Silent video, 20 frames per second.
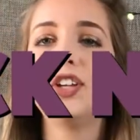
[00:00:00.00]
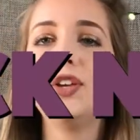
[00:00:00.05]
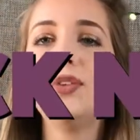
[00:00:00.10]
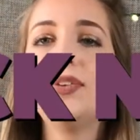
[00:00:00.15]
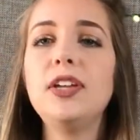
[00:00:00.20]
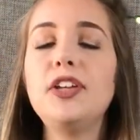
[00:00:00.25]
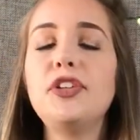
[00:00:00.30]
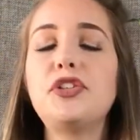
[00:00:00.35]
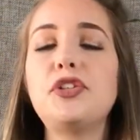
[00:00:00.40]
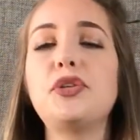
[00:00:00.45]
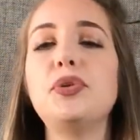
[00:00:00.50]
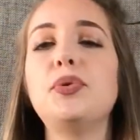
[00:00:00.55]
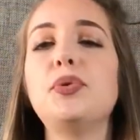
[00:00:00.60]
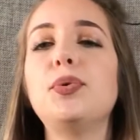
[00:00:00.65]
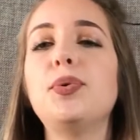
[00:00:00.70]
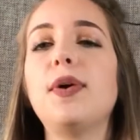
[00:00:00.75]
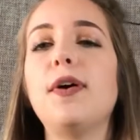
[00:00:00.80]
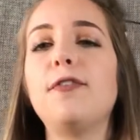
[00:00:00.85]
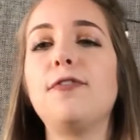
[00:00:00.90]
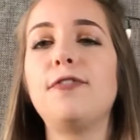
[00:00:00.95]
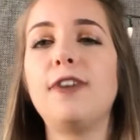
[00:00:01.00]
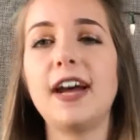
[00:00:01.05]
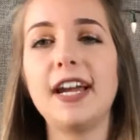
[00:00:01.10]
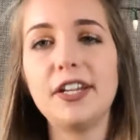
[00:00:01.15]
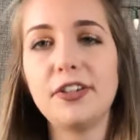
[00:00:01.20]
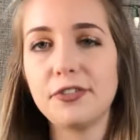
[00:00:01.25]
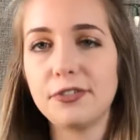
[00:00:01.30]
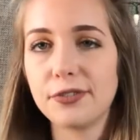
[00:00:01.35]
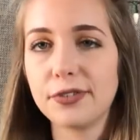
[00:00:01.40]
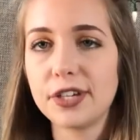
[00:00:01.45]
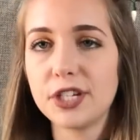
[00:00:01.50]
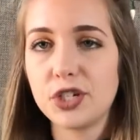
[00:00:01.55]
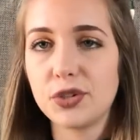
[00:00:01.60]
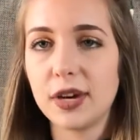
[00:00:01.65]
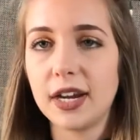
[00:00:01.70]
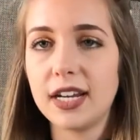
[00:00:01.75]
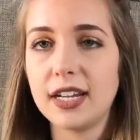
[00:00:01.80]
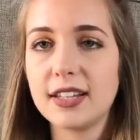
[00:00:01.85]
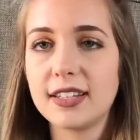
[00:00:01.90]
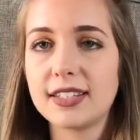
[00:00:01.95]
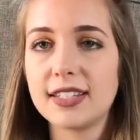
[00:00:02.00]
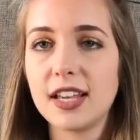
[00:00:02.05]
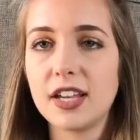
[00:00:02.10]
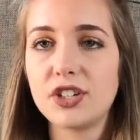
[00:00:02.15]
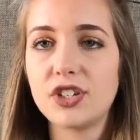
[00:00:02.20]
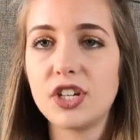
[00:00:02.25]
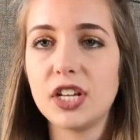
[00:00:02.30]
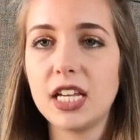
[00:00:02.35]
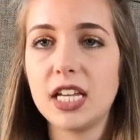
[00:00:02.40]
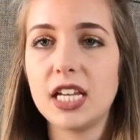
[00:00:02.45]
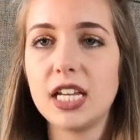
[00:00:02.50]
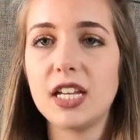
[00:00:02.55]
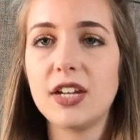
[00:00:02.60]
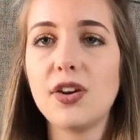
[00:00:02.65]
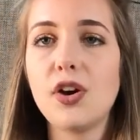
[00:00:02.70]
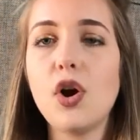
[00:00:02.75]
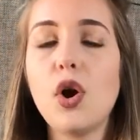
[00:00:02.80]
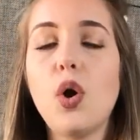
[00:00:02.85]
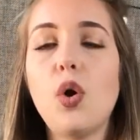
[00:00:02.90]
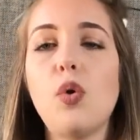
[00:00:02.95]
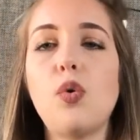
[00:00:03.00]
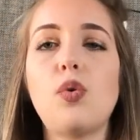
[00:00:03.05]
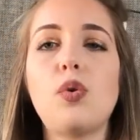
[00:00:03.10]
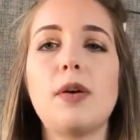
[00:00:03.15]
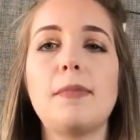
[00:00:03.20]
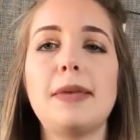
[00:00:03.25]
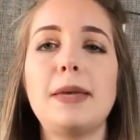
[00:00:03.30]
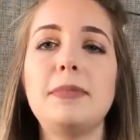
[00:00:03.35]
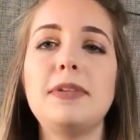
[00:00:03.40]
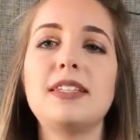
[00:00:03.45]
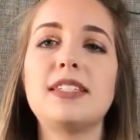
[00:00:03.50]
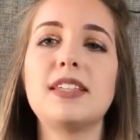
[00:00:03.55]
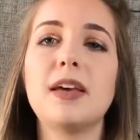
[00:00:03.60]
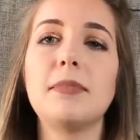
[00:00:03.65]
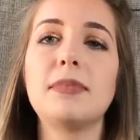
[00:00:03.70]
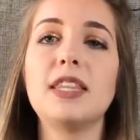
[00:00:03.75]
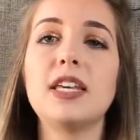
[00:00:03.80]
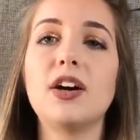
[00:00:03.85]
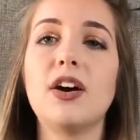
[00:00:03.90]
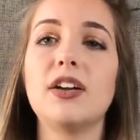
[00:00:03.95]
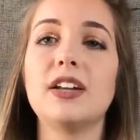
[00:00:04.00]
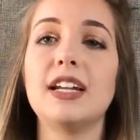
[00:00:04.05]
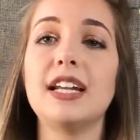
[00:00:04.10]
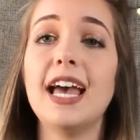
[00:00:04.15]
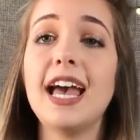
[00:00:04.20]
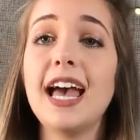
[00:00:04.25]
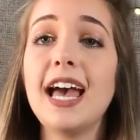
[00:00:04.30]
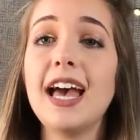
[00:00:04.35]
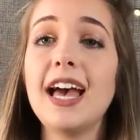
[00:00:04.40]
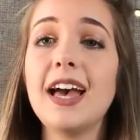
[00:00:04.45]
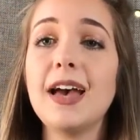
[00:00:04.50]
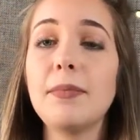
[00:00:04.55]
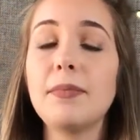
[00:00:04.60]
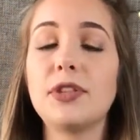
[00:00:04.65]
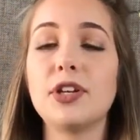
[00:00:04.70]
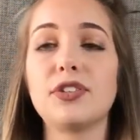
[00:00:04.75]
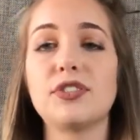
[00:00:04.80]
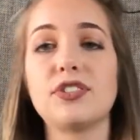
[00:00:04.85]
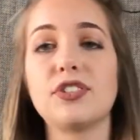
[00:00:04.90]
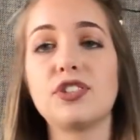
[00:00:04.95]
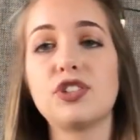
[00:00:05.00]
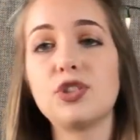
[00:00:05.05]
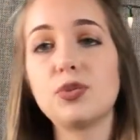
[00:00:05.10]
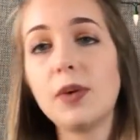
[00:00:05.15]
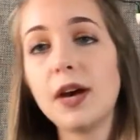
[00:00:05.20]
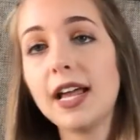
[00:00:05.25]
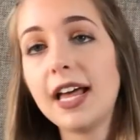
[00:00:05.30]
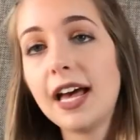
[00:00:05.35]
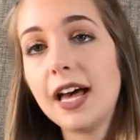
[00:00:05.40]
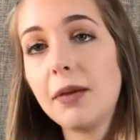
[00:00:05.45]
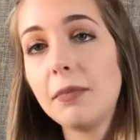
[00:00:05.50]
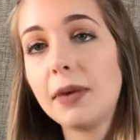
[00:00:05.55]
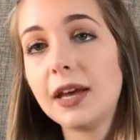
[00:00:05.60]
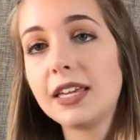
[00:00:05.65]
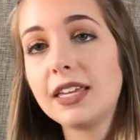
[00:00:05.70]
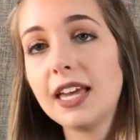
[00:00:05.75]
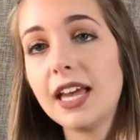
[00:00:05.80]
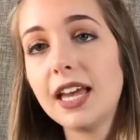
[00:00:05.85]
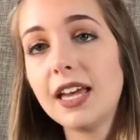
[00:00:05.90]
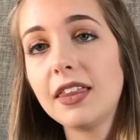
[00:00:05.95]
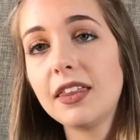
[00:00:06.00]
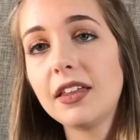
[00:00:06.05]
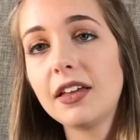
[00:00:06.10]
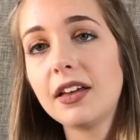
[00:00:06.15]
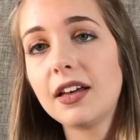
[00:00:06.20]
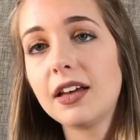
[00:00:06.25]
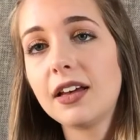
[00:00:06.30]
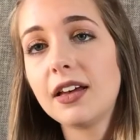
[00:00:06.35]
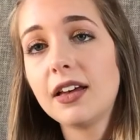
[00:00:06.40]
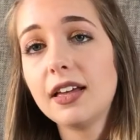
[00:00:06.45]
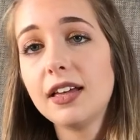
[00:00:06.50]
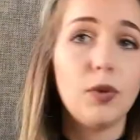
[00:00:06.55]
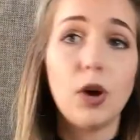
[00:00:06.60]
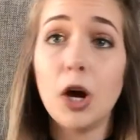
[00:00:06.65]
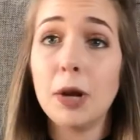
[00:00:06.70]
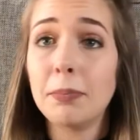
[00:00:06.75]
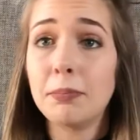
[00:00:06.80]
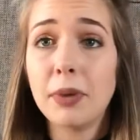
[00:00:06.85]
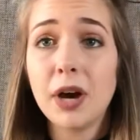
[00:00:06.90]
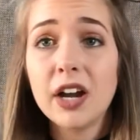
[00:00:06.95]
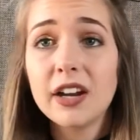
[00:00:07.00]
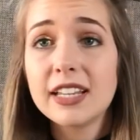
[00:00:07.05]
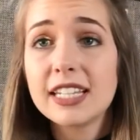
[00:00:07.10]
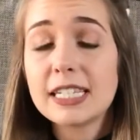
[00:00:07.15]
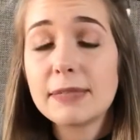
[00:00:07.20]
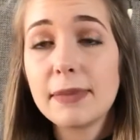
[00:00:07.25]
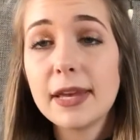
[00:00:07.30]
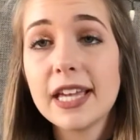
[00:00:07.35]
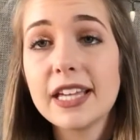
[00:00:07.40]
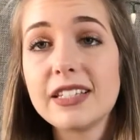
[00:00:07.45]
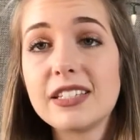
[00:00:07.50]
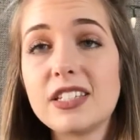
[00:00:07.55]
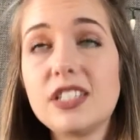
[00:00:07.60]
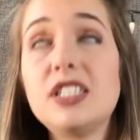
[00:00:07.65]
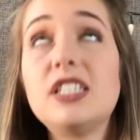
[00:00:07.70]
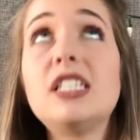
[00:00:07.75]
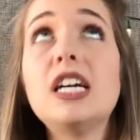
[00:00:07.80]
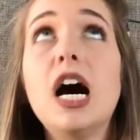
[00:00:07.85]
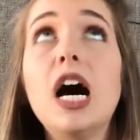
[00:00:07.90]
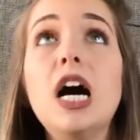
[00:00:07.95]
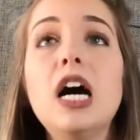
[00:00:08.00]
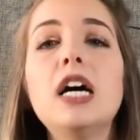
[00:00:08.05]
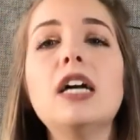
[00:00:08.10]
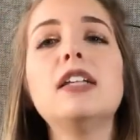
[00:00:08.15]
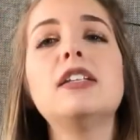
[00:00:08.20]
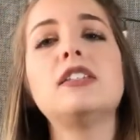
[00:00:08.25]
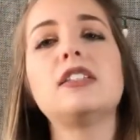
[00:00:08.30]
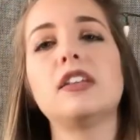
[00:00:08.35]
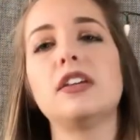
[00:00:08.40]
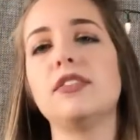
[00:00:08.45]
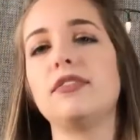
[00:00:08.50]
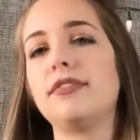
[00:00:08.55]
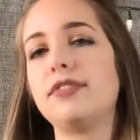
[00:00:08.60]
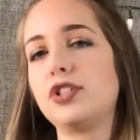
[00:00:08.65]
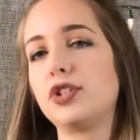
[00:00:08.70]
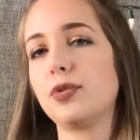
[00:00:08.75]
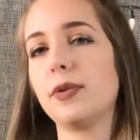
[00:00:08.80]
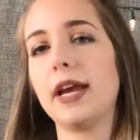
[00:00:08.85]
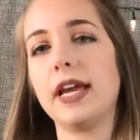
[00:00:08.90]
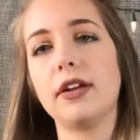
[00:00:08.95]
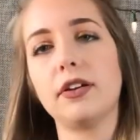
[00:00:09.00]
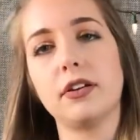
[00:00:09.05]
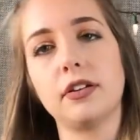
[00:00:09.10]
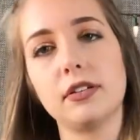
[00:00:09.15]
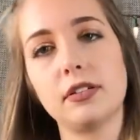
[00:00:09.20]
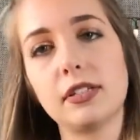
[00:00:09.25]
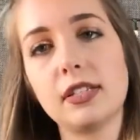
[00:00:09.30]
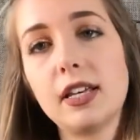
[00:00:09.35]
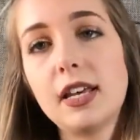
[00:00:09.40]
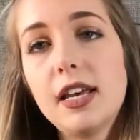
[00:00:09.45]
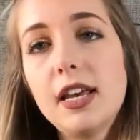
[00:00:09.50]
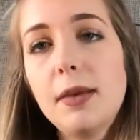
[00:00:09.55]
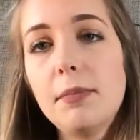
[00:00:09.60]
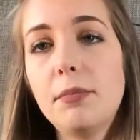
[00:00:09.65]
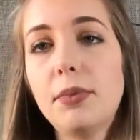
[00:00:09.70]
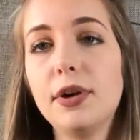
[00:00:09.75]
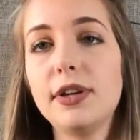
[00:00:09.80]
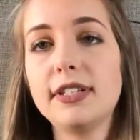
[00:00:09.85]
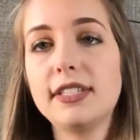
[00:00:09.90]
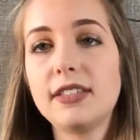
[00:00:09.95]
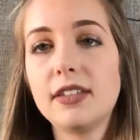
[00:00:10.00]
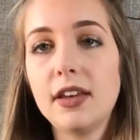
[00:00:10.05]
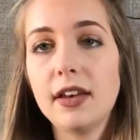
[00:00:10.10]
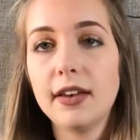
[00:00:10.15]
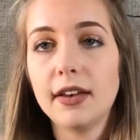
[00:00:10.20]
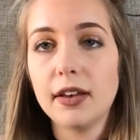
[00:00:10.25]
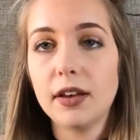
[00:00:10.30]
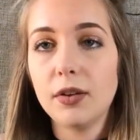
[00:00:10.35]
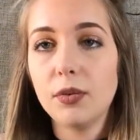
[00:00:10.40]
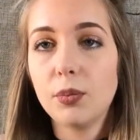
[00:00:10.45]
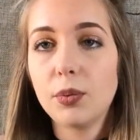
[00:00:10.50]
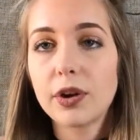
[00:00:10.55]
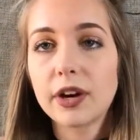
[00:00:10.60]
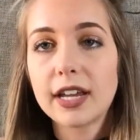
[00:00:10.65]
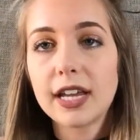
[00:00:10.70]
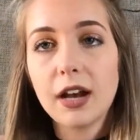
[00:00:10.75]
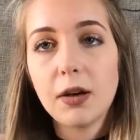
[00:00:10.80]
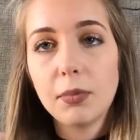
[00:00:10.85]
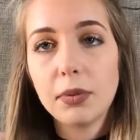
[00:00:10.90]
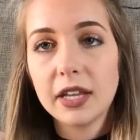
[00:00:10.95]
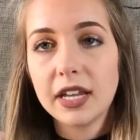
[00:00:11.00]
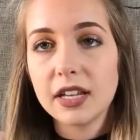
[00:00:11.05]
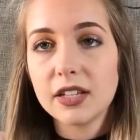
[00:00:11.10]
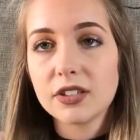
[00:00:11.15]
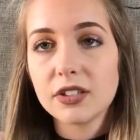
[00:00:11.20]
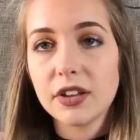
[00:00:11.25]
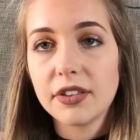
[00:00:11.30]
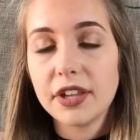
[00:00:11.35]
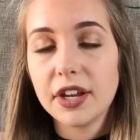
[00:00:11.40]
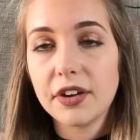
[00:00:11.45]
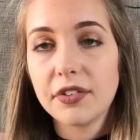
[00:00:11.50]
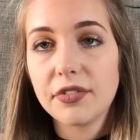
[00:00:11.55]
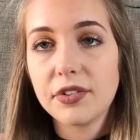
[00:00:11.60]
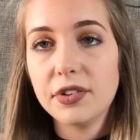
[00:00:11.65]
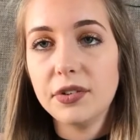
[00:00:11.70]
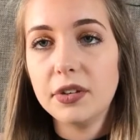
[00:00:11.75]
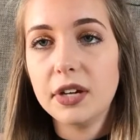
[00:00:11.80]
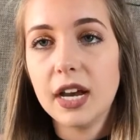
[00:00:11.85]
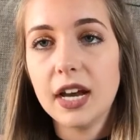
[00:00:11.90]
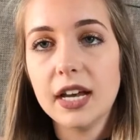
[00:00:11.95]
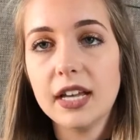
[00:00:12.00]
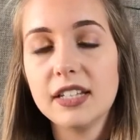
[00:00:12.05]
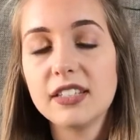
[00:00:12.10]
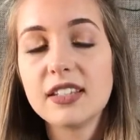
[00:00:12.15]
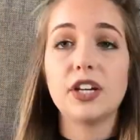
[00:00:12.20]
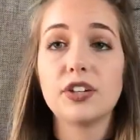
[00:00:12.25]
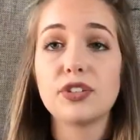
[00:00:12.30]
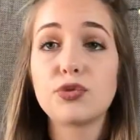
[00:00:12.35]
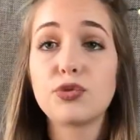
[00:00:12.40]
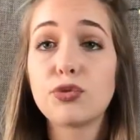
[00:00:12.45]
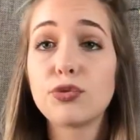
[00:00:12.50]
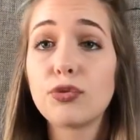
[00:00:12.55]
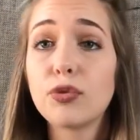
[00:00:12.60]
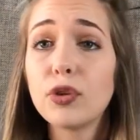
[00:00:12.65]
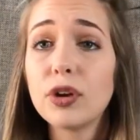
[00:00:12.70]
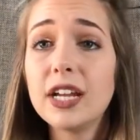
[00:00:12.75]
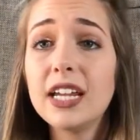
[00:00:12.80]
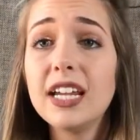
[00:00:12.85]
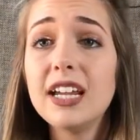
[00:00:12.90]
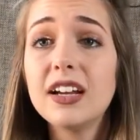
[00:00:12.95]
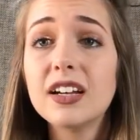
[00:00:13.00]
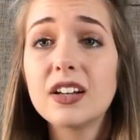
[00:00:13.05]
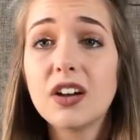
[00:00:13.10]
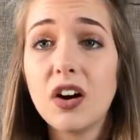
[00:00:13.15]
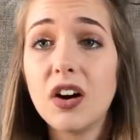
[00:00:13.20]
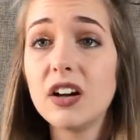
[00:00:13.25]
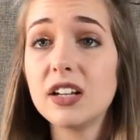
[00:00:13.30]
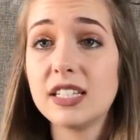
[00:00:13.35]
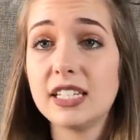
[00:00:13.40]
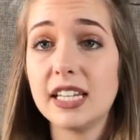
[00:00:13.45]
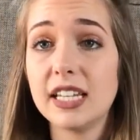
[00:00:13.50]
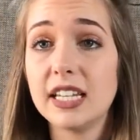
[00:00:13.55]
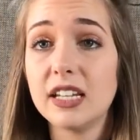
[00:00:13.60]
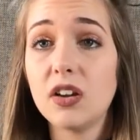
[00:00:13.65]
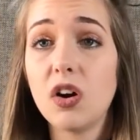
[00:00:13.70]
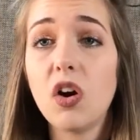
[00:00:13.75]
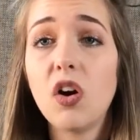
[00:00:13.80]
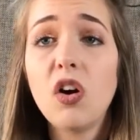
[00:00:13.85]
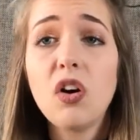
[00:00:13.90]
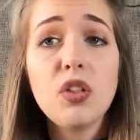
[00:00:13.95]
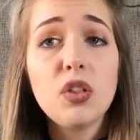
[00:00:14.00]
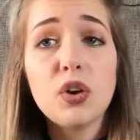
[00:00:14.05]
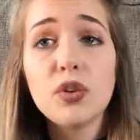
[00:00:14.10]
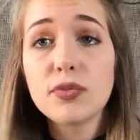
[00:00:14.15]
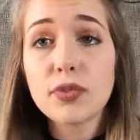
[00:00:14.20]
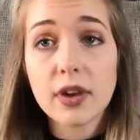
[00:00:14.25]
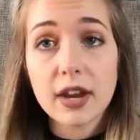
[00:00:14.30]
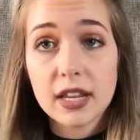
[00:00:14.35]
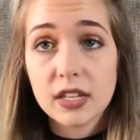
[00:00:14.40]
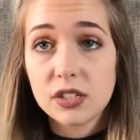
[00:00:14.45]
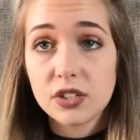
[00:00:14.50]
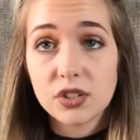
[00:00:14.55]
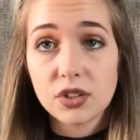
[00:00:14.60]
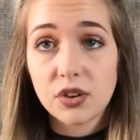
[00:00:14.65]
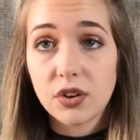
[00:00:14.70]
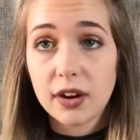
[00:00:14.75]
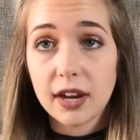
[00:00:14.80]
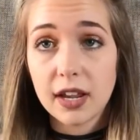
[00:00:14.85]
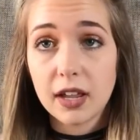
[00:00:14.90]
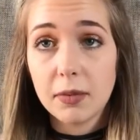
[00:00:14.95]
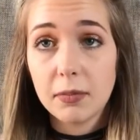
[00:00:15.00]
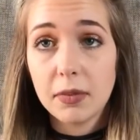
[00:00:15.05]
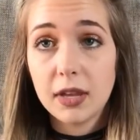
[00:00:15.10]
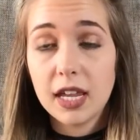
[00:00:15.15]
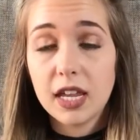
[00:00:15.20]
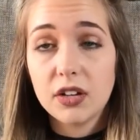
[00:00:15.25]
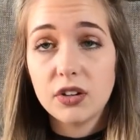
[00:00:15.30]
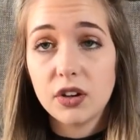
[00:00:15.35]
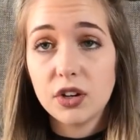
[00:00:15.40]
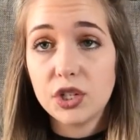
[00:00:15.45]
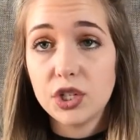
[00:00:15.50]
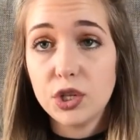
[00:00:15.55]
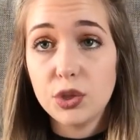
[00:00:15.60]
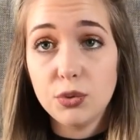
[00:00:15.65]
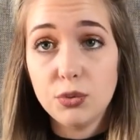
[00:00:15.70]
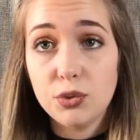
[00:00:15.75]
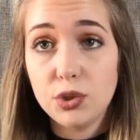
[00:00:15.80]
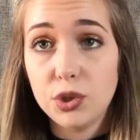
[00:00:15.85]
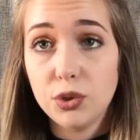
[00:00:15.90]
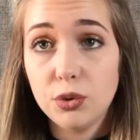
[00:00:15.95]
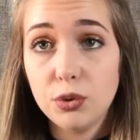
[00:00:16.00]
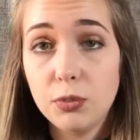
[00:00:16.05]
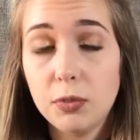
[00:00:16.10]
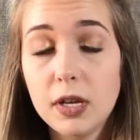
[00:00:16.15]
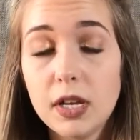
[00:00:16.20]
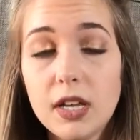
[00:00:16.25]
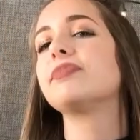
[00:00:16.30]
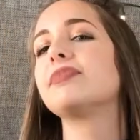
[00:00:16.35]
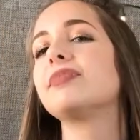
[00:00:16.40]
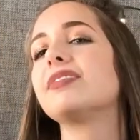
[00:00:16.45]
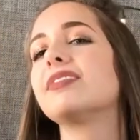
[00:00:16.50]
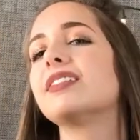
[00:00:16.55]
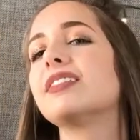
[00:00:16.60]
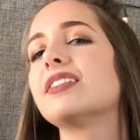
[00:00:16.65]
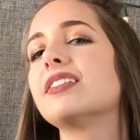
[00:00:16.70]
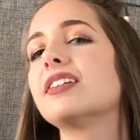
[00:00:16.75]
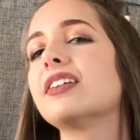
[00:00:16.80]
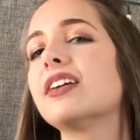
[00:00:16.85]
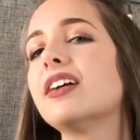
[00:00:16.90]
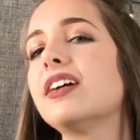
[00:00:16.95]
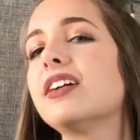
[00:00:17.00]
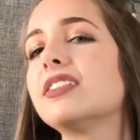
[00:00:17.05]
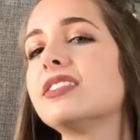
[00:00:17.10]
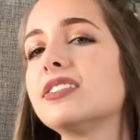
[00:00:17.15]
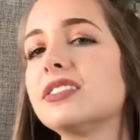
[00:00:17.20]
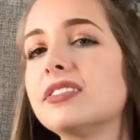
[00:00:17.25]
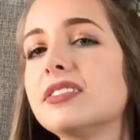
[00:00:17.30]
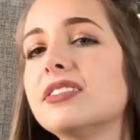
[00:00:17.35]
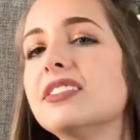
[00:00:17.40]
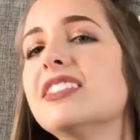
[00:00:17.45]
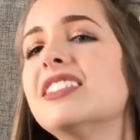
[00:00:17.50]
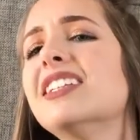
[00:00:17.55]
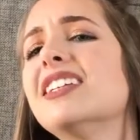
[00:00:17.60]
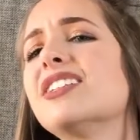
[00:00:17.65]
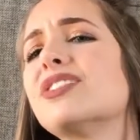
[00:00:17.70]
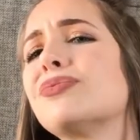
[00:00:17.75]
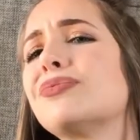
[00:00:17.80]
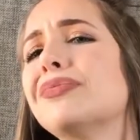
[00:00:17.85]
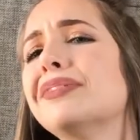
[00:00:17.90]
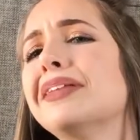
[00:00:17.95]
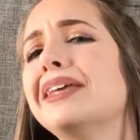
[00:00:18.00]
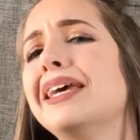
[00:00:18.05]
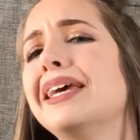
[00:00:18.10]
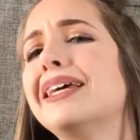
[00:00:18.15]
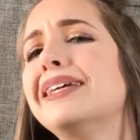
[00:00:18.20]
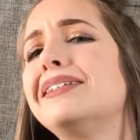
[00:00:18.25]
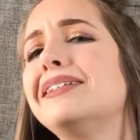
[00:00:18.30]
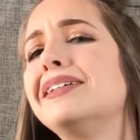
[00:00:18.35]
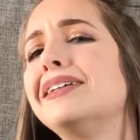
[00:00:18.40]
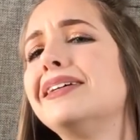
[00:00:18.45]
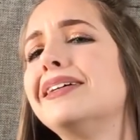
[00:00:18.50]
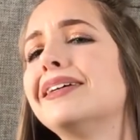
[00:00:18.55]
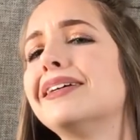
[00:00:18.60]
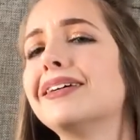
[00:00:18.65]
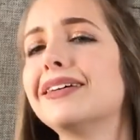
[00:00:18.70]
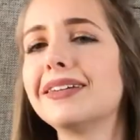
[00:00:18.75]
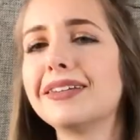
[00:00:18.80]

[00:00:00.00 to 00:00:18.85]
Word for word: you need to find a free training session or maybe something on an app. There's the Sweat app by Kayla. On Body Space, tons of trainers put uh, workout plans on there for you guys. There's free content all over Instagram and on YouTube. Gosh, this thing is really itchy.